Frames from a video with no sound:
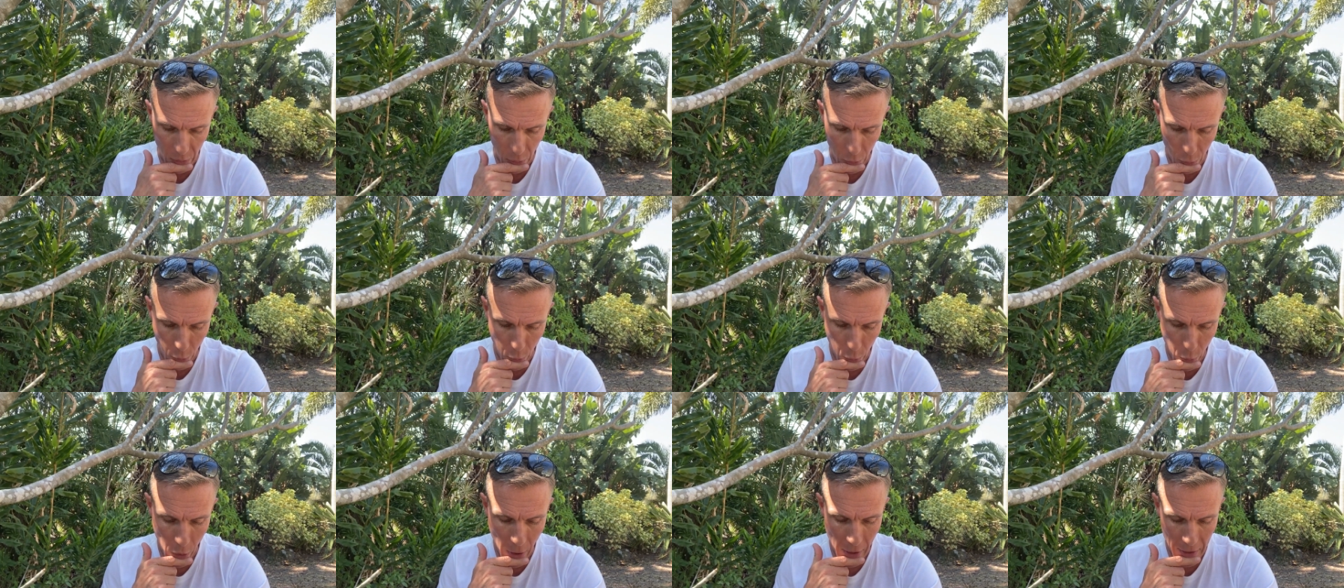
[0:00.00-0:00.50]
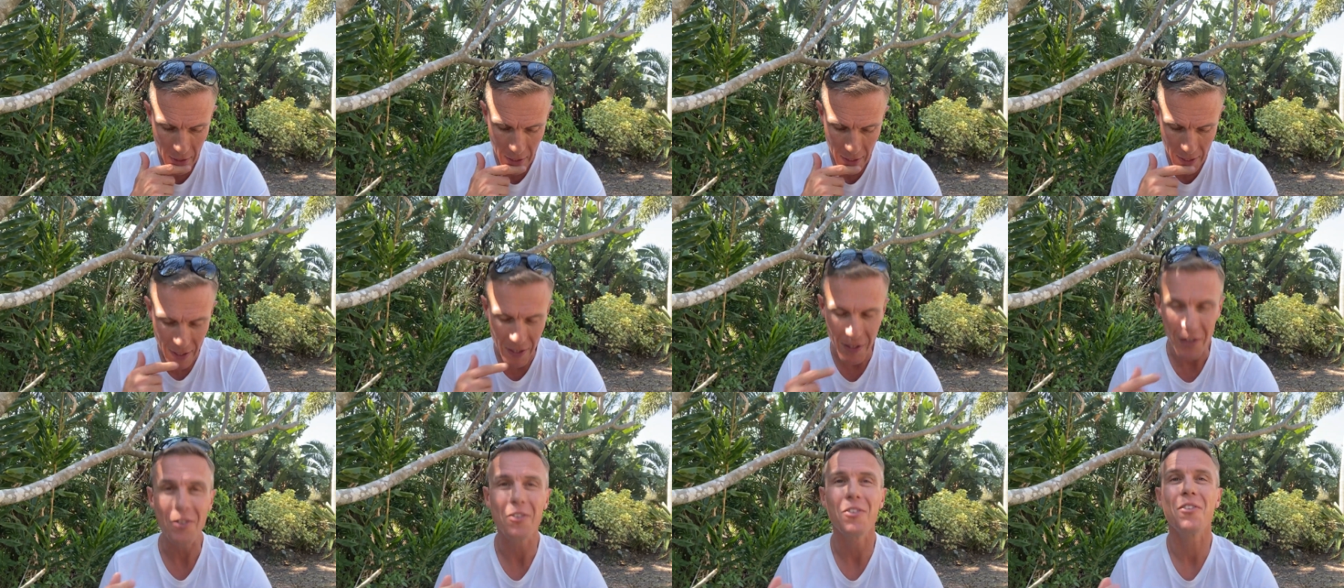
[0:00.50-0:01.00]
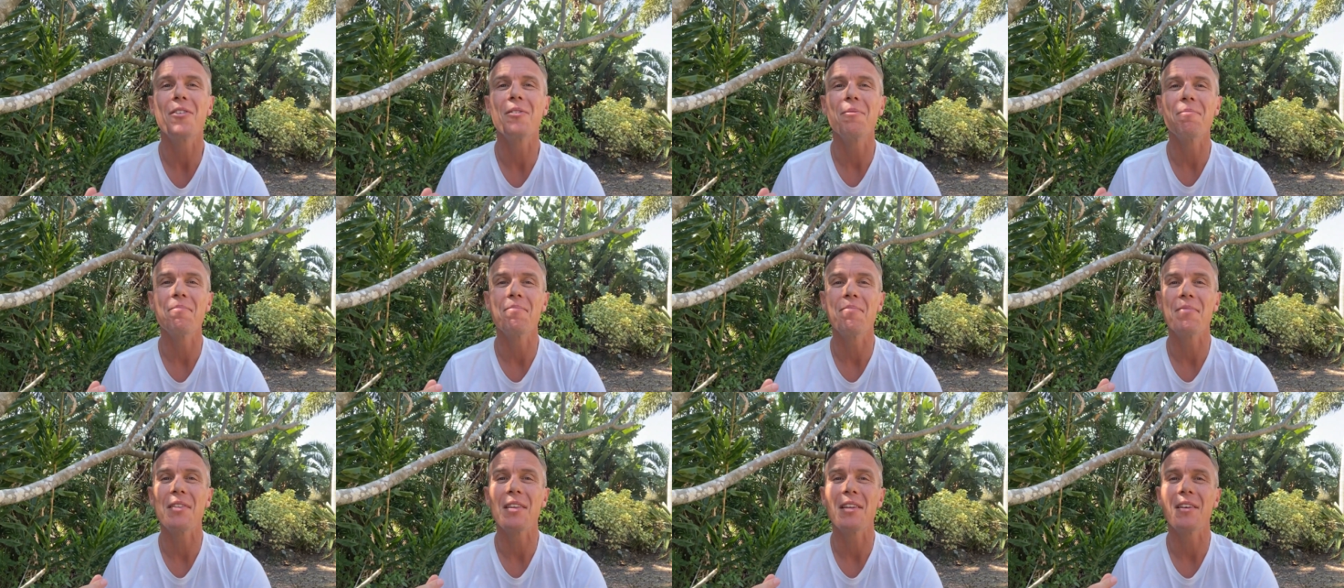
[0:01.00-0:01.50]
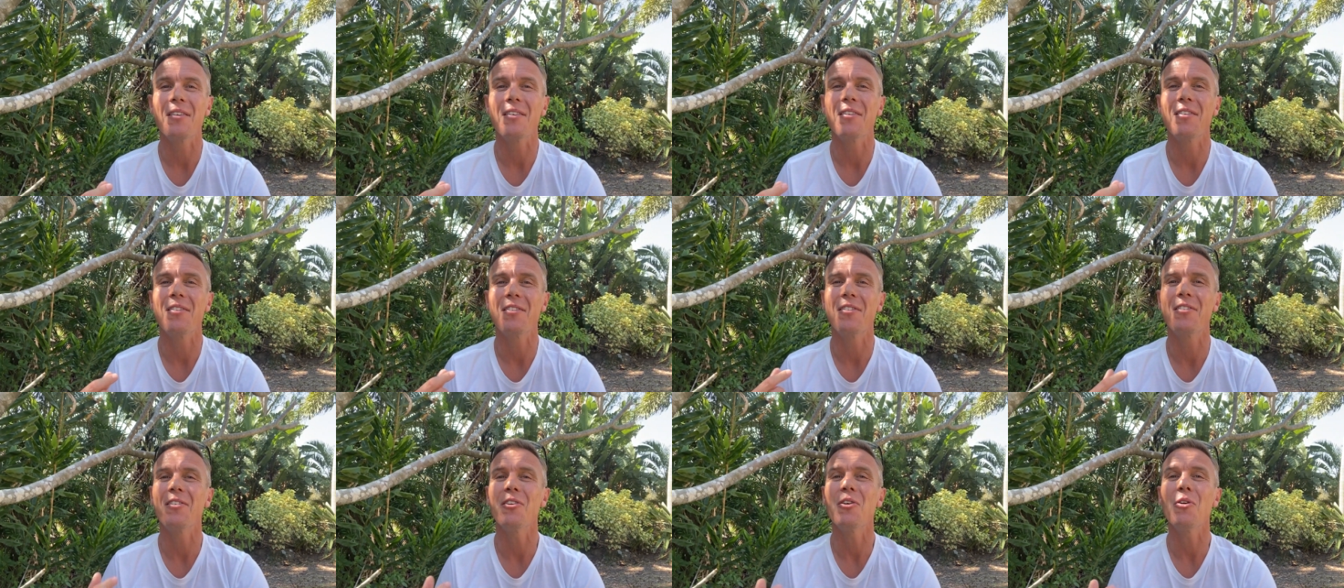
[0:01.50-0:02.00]
What is
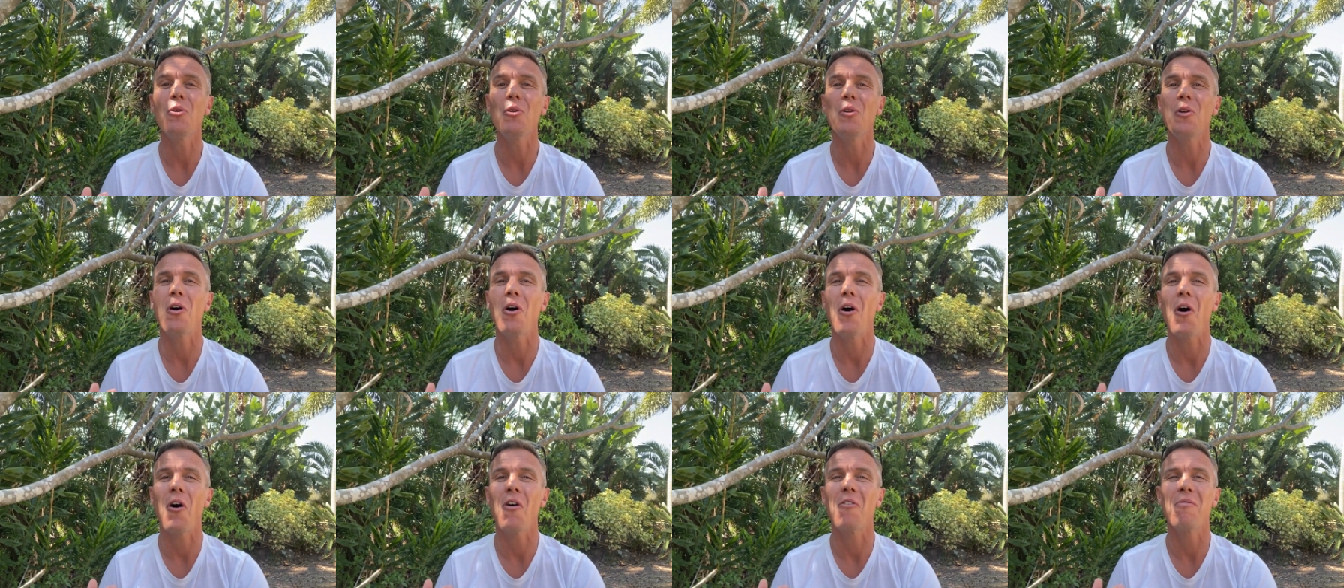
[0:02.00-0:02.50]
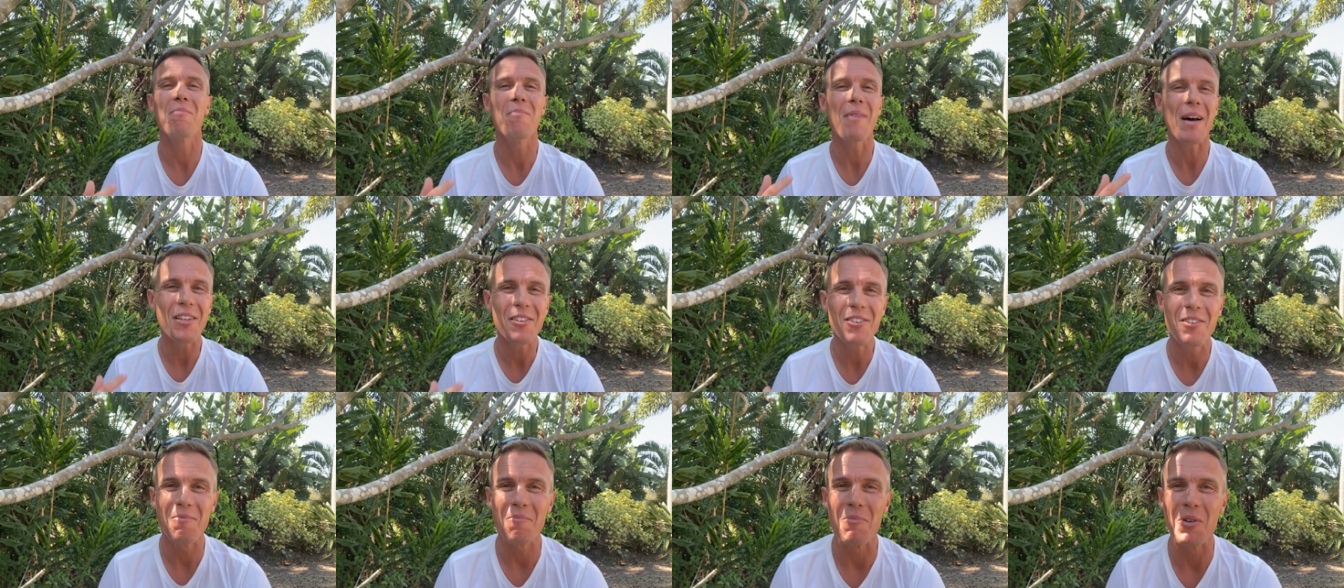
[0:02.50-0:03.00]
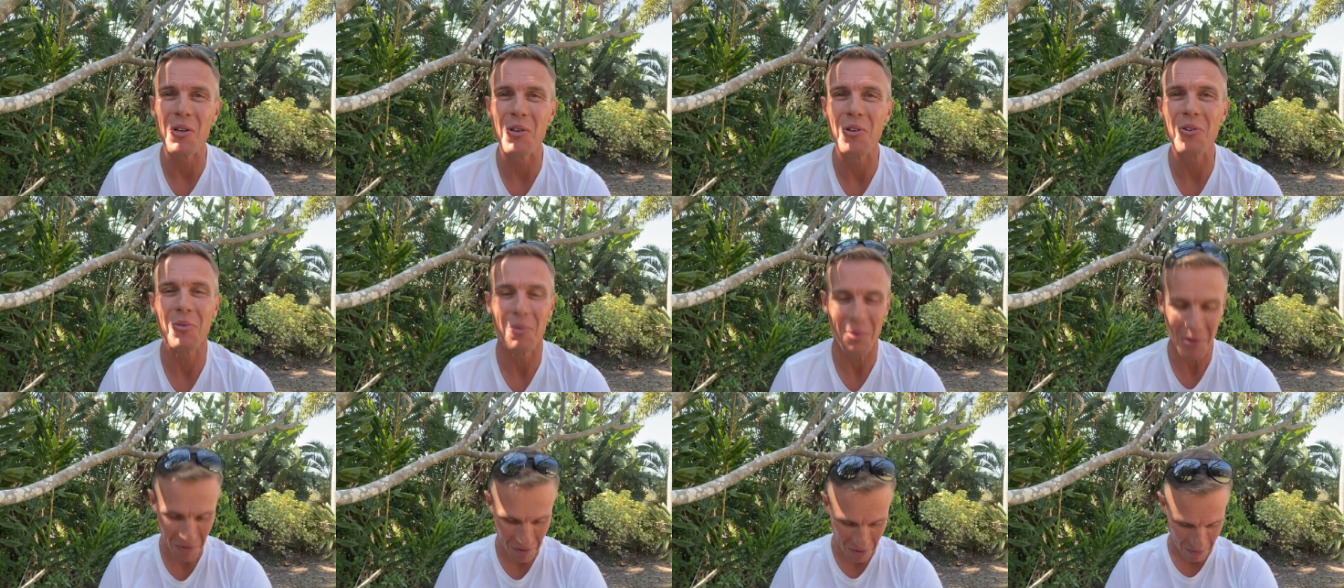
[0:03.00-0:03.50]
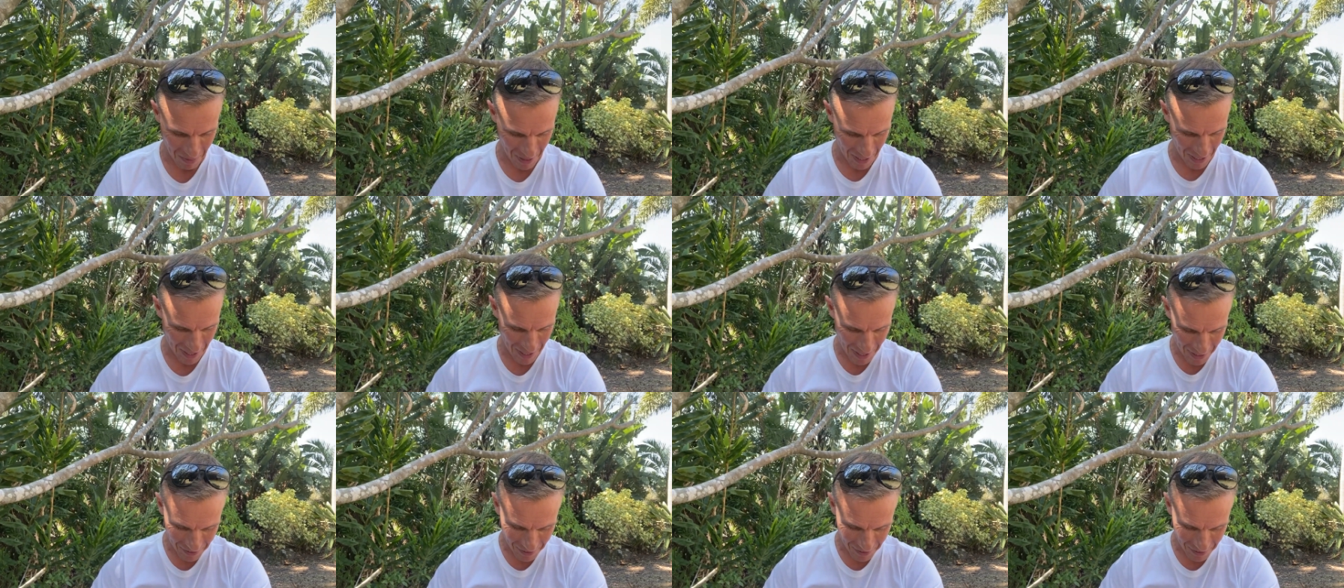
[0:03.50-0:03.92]
still of much amusement to me